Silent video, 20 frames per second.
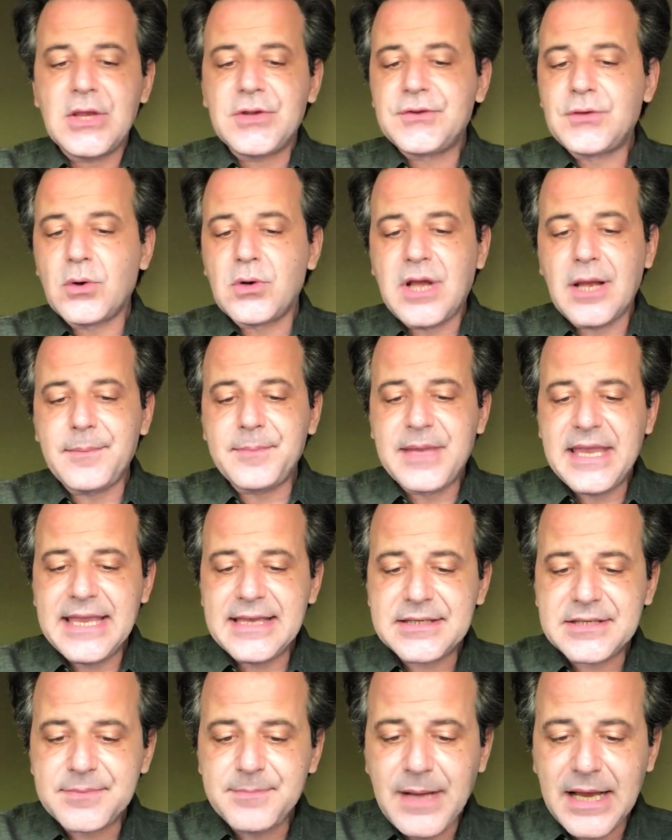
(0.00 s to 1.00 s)
So come
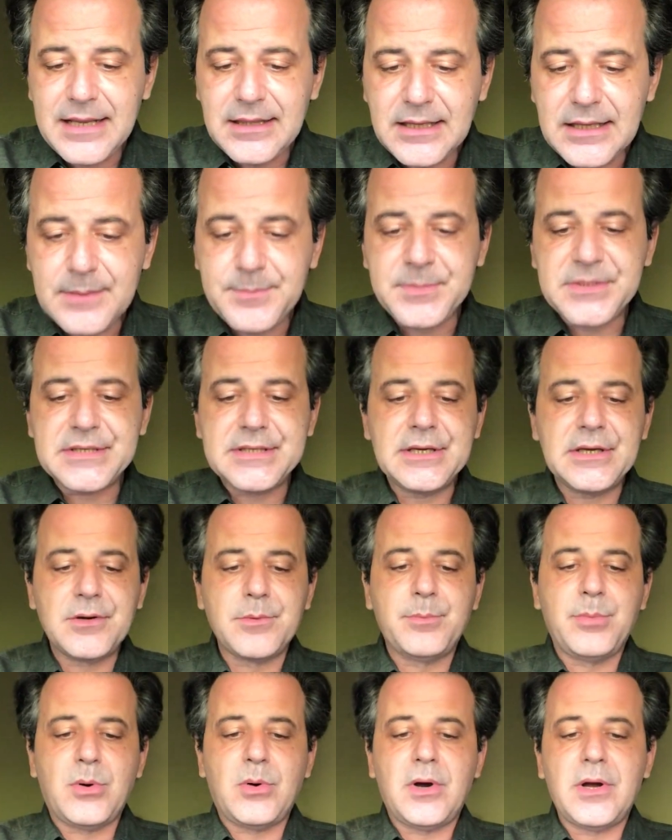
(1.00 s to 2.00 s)
kiss my lips,
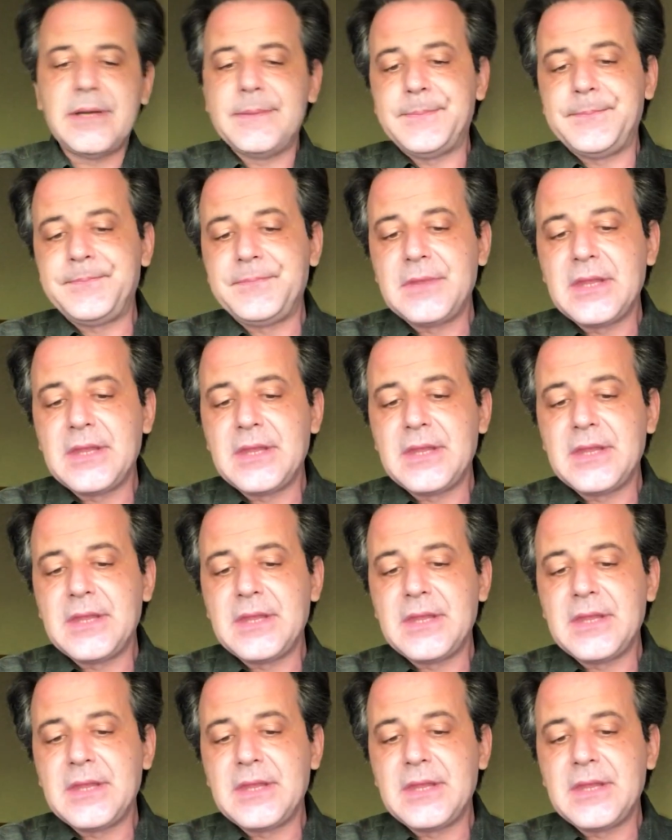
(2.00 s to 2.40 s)
dear boy.